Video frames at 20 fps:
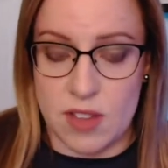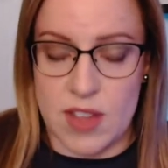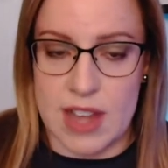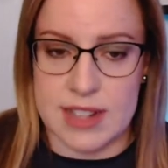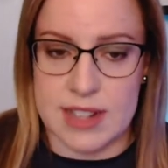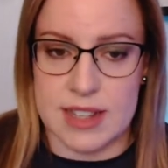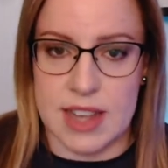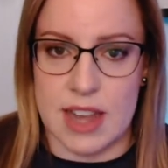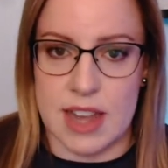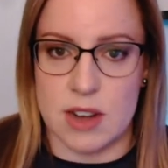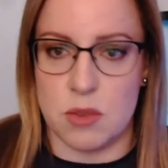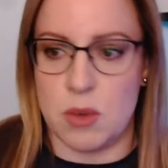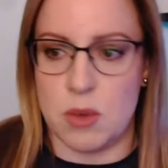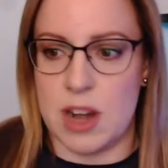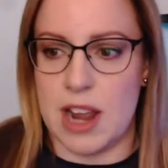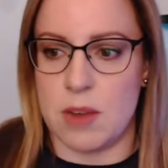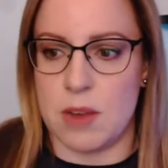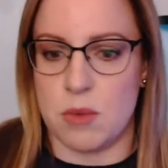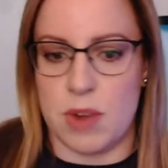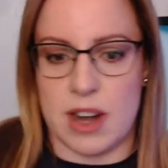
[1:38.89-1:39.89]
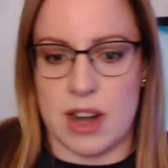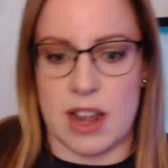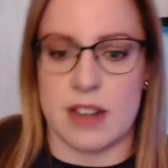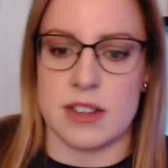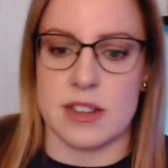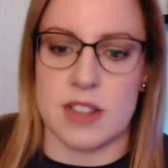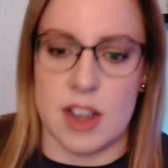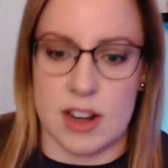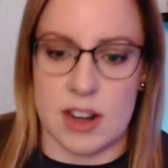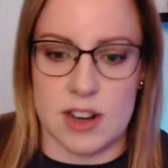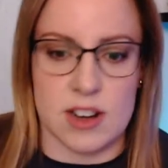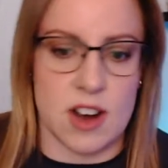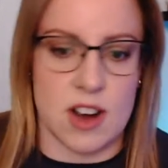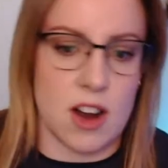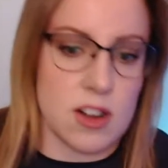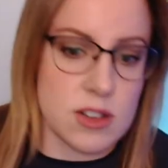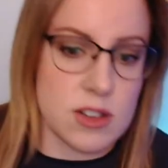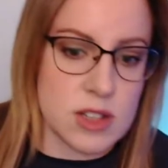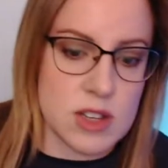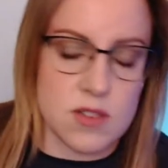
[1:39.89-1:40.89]
That's kind of what I went on Tucker
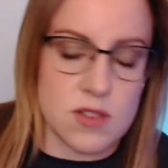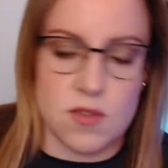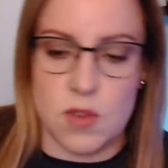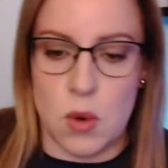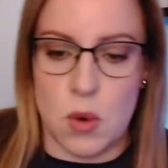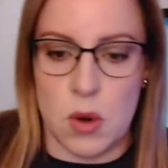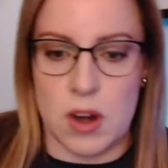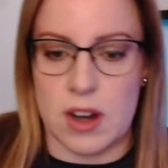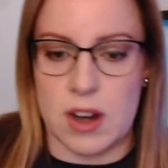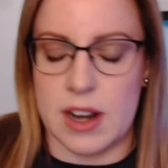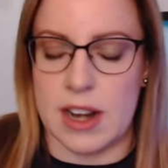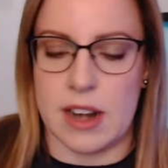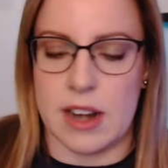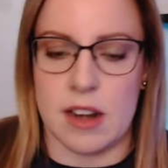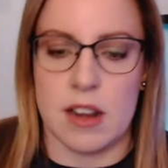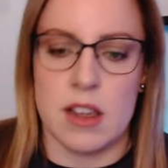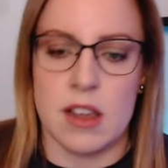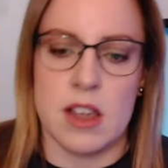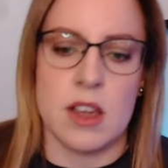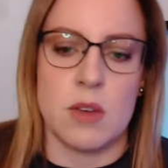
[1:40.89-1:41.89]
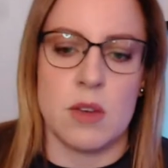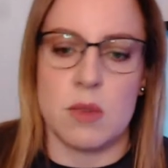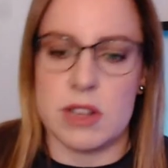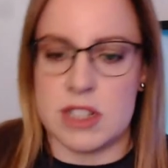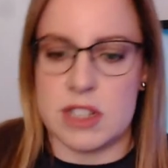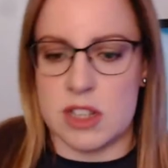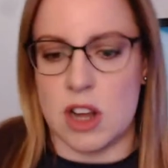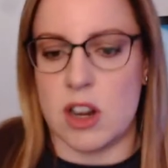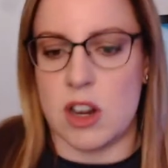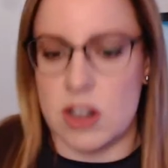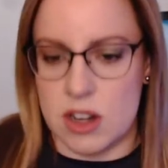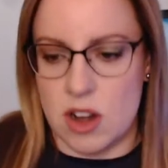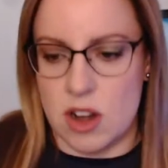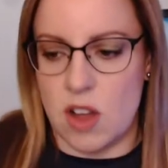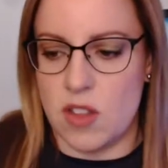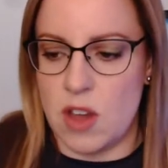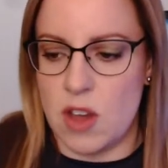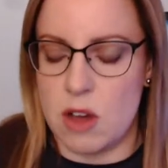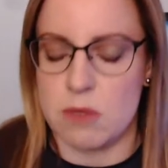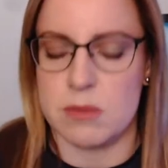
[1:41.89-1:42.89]
Carlson for and what started
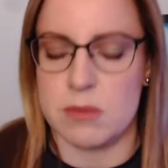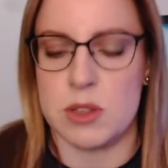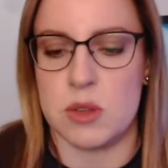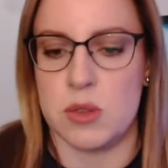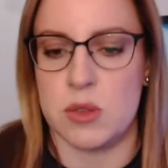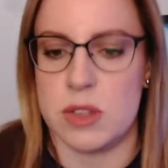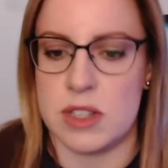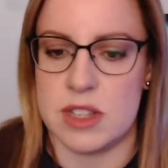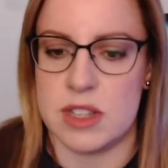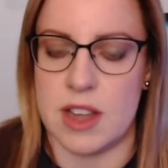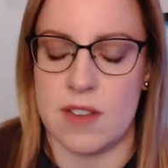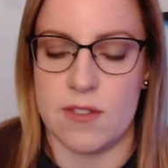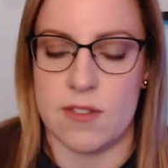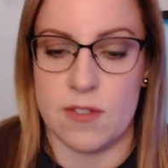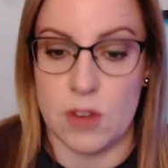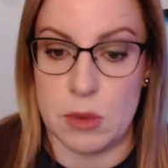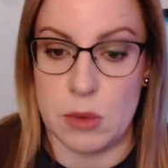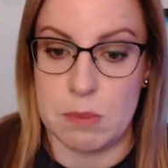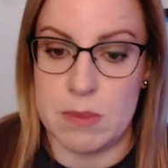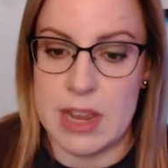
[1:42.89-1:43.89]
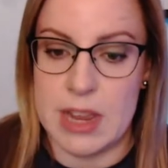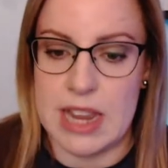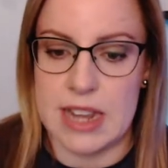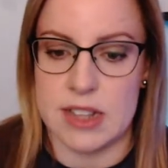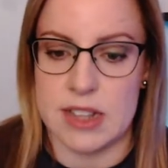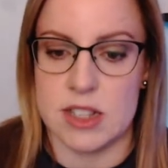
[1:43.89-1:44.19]
all the homeschool stuff for me.